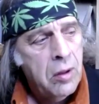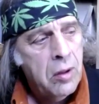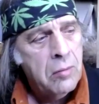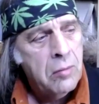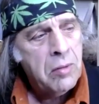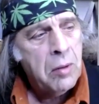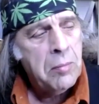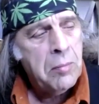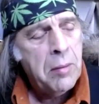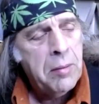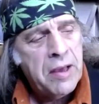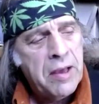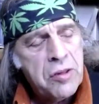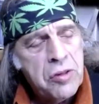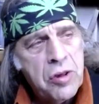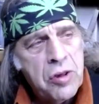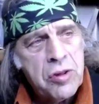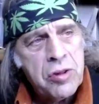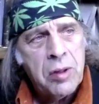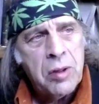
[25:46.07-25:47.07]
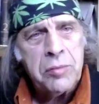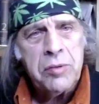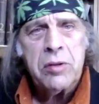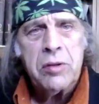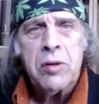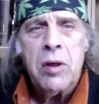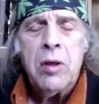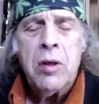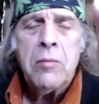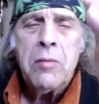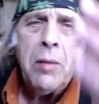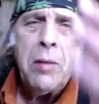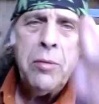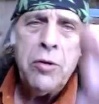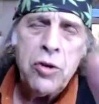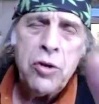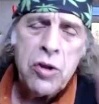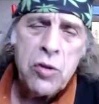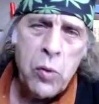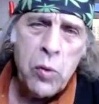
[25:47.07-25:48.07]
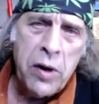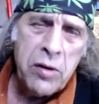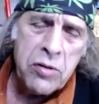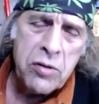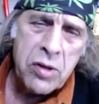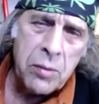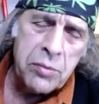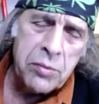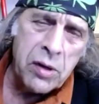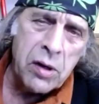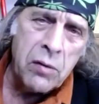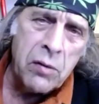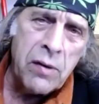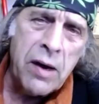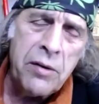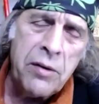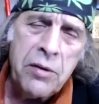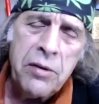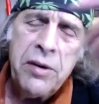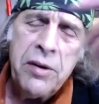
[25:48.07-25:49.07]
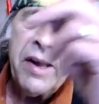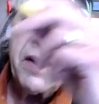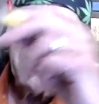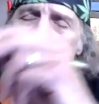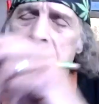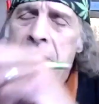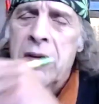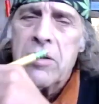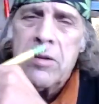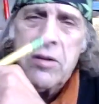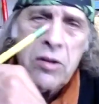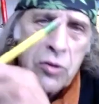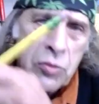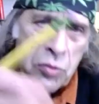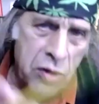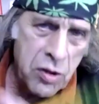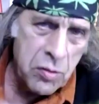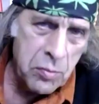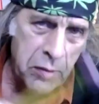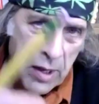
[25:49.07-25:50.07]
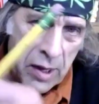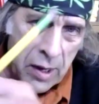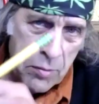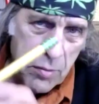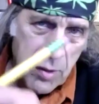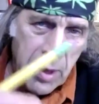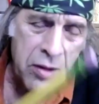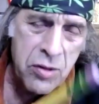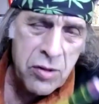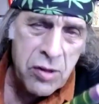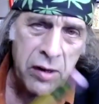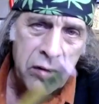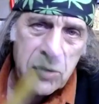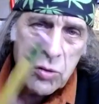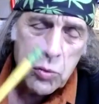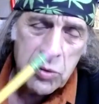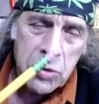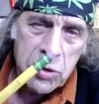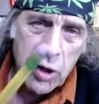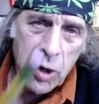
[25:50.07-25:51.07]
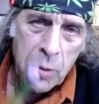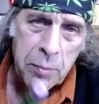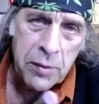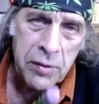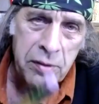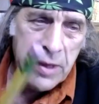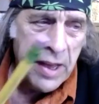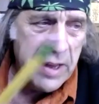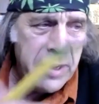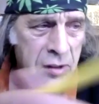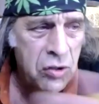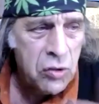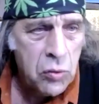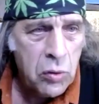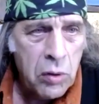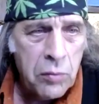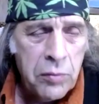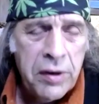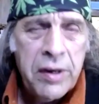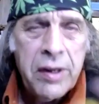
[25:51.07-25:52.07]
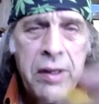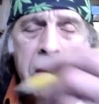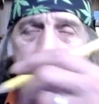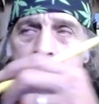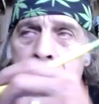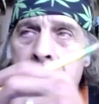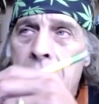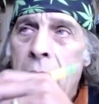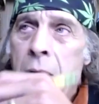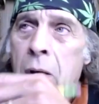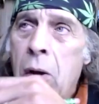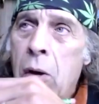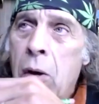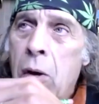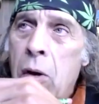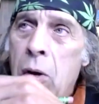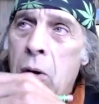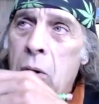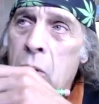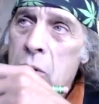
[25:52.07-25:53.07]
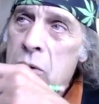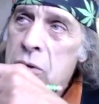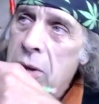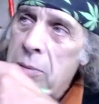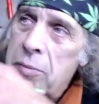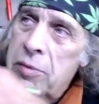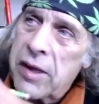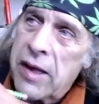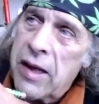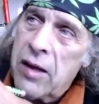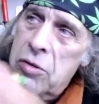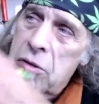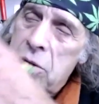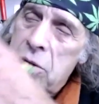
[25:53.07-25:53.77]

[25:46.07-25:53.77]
But maybe I see something, maybe she's wearing something around her neck that interests me, and I start to interpret that into her reading or something else